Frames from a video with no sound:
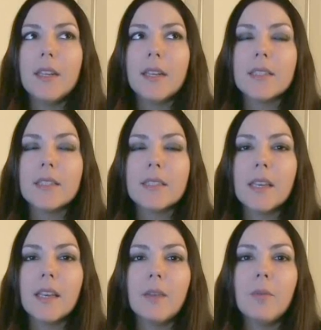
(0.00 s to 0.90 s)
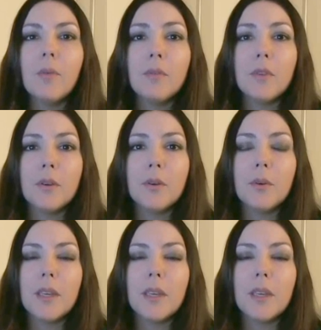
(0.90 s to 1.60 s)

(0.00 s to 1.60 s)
next thing I will review